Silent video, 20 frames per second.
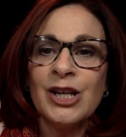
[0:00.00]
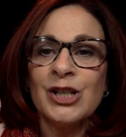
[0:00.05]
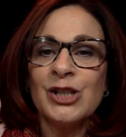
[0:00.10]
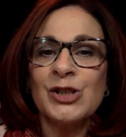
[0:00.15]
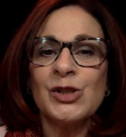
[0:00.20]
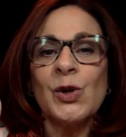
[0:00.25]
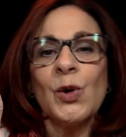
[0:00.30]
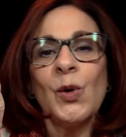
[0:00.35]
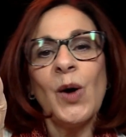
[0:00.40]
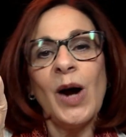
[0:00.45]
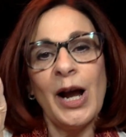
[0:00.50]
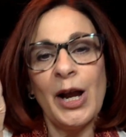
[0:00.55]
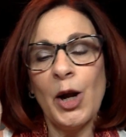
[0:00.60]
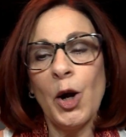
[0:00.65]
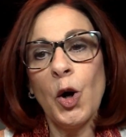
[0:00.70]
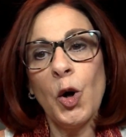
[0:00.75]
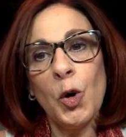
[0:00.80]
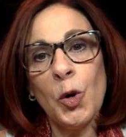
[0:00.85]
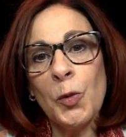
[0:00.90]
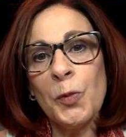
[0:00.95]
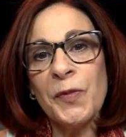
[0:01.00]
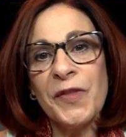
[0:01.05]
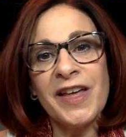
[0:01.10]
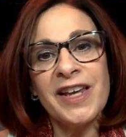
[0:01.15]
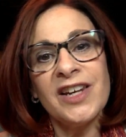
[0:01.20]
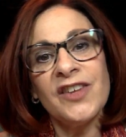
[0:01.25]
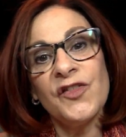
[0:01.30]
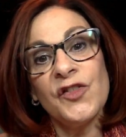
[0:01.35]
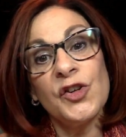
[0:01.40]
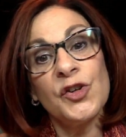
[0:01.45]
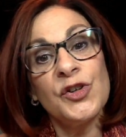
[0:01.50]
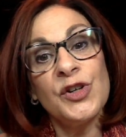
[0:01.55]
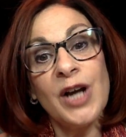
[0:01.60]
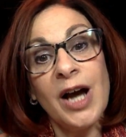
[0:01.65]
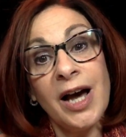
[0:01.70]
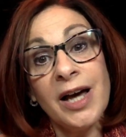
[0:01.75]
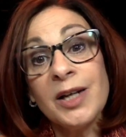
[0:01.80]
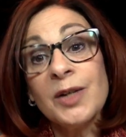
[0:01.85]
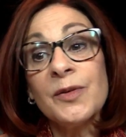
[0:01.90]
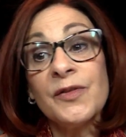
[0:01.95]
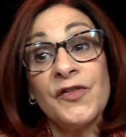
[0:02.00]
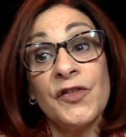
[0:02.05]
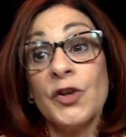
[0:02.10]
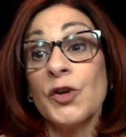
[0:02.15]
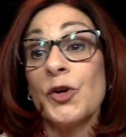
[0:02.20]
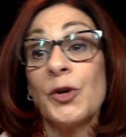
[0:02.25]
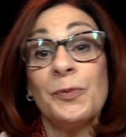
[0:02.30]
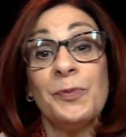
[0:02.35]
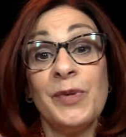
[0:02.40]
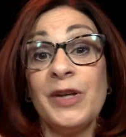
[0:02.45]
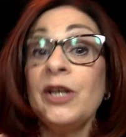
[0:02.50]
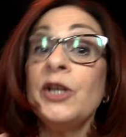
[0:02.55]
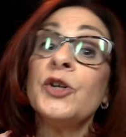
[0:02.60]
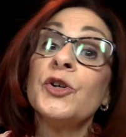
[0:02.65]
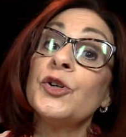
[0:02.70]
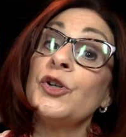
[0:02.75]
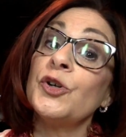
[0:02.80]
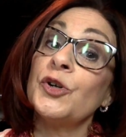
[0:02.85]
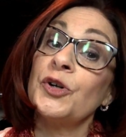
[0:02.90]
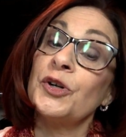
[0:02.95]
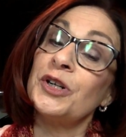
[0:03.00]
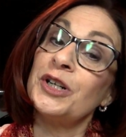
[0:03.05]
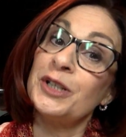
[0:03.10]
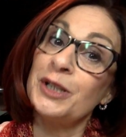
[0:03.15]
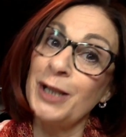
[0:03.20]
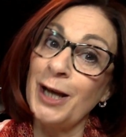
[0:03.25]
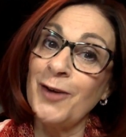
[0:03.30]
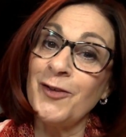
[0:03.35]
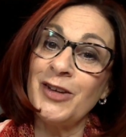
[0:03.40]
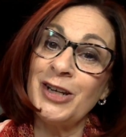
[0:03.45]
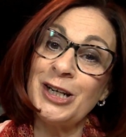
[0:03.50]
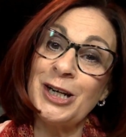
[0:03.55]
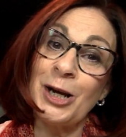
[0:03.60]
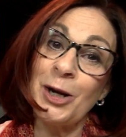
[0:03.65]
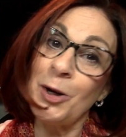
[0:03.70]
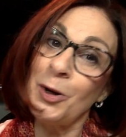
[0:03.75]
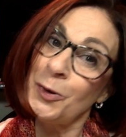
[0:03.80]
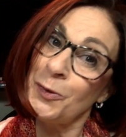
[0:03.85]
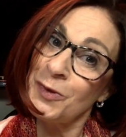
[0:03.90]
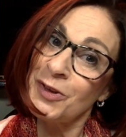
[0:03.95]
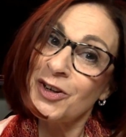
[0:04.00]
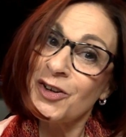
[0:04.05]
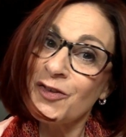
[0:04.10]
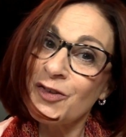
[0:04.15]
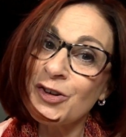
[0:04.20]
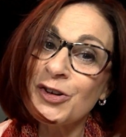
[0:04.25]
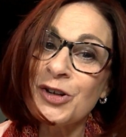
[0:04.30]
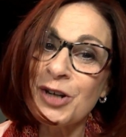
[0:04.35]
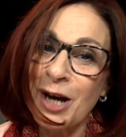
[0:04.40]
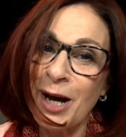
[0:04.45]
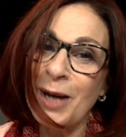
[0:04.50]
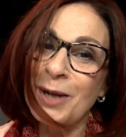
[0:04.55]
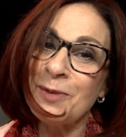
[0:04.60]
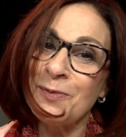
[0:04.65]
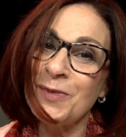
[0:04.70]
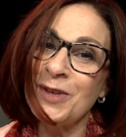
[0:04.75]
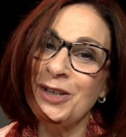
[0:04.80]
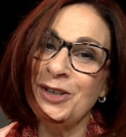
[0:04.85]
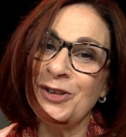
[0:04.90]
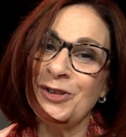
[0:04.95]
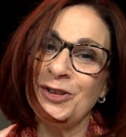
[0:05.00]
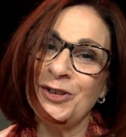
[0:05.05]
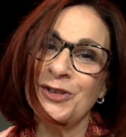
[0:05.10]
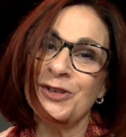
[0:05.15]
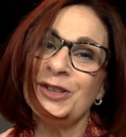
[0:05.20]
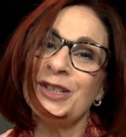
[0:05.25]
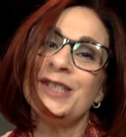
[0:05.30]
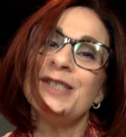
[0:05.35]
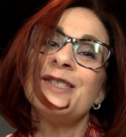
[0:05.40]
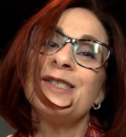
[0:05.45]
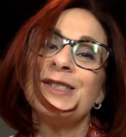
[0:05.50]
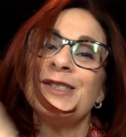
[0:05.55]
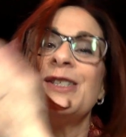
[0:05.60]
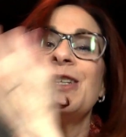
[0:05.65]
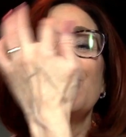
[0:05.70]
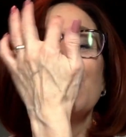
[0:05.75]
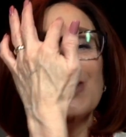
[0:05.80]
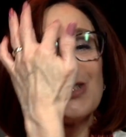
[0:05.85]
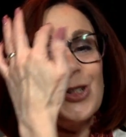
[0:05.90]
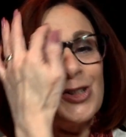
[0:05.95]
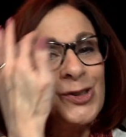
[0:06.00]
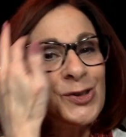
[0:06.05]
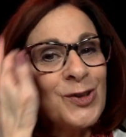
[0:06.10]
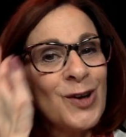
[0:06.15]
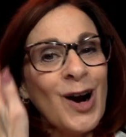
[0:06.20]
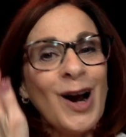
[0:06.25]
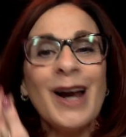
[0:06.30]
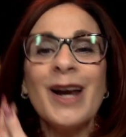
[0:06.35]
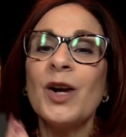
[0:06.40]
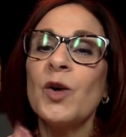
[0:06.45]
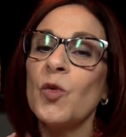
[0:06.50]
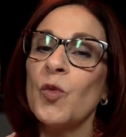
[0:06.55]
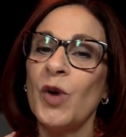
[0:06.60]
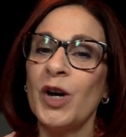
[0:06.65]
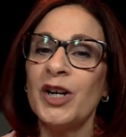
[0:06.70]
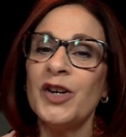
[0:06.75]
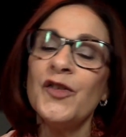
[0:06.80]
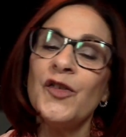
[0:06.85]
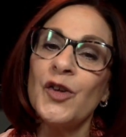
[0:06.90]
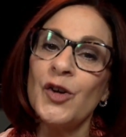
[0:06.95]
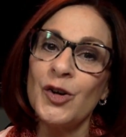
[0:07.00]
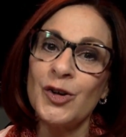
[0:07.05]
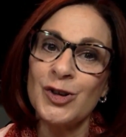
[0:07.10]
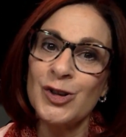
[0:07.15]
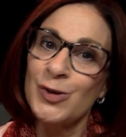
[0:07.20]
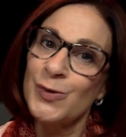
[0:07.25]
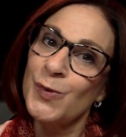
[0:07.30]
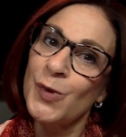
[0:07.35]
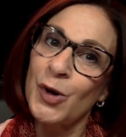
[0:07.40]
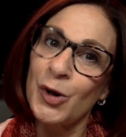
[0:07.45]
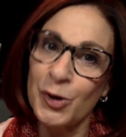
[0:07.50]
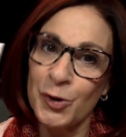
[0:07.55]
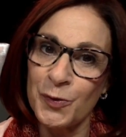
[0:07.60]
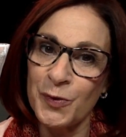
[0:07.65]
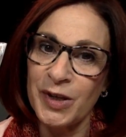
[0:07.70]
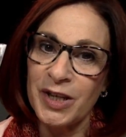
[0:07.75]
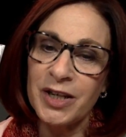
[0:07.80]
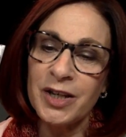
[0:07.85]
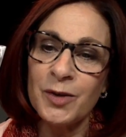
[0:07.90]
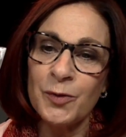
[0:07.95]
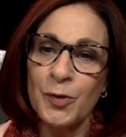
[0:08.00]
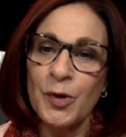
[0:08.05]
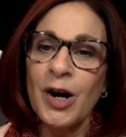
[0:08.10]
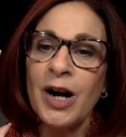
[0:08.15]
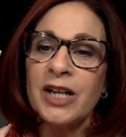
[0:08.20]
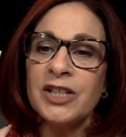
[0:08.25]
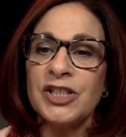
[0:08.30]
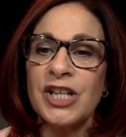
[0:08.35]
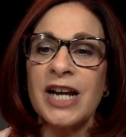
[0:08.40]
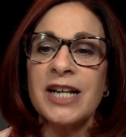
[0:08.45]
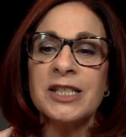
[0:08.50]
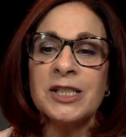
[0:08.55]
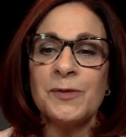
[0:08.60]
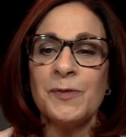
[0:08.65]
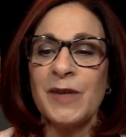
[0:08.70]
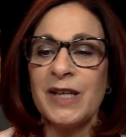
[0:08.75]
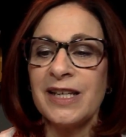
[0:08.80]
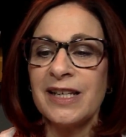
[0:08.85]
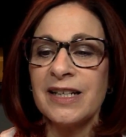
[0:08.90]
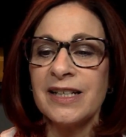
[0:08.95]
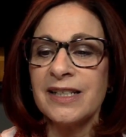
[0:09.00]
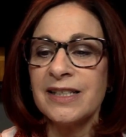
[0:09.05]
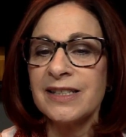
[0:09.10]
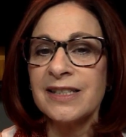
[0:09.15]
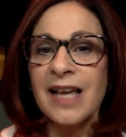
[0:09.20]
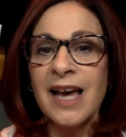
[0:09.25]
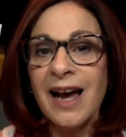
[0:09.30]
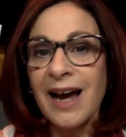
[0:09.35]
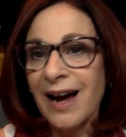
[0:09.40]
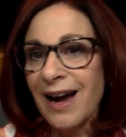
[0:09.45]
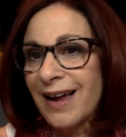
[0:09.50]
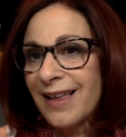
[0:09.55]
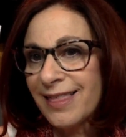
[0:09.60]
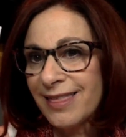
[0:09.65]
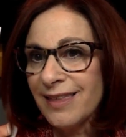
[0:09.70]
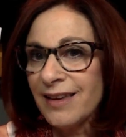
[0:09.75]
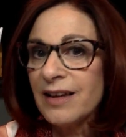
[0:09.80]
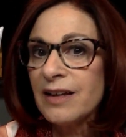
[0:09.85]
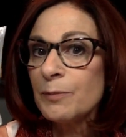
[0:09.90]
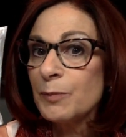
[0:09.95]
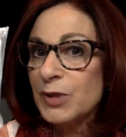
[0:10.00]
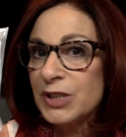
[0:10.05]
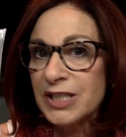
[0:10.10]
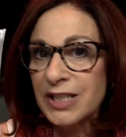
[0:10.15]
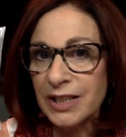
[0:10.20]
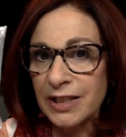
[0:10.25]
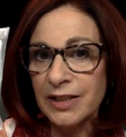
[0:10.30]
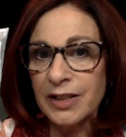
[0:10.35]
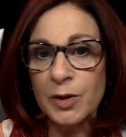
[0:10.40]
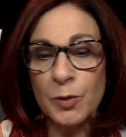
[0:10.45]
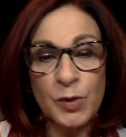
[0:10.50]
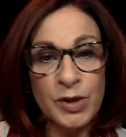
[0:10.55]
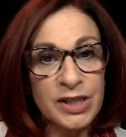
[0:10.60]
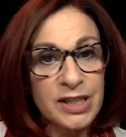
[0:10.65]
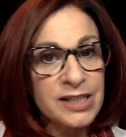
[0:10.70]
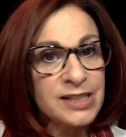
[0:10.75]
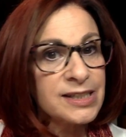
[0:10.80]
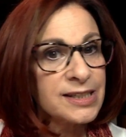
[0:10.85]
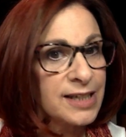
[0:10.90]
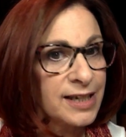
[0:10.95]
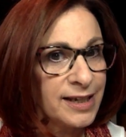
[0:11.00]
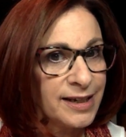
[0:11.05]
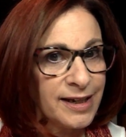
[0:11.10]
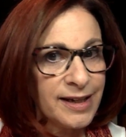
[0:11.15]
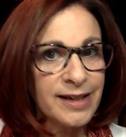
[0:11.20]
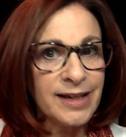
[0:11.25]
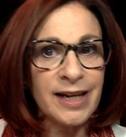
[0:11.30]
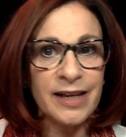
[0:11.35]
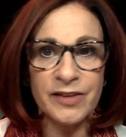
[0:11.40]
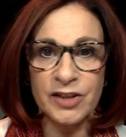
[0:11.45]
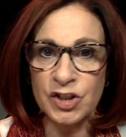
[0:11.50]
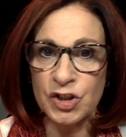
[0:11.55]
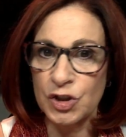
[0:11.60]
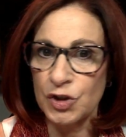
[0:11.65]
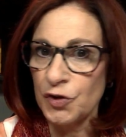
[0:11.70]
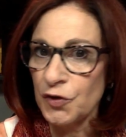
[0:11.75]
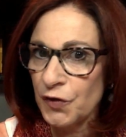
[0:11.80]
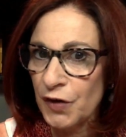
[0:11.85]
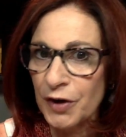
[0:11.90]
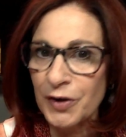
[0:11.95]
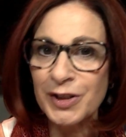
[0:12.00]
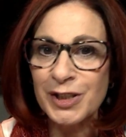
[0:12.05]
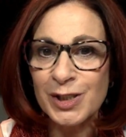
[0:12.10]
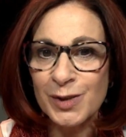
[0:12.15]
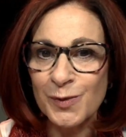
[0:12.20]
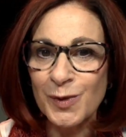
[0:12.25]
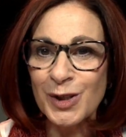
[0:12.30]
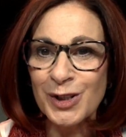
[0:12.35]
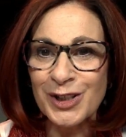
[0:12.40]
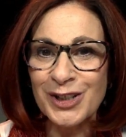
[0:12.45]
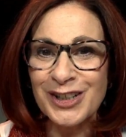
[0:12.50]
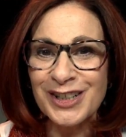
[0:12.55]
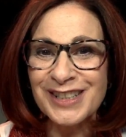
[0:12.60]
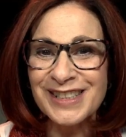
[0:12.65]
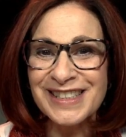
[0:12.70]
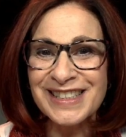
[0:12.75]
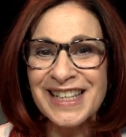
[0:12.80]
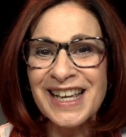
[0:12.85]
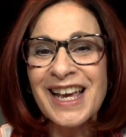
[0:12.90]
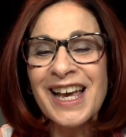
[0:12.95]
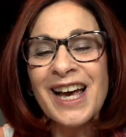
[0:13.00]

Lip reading: So I hope that if you're a beader, you're going to love it. And I hope that if you're not a beader, you'll consider trying one of her smaller beaded projects, because I think particularly with this kit and the 2 very small hooks,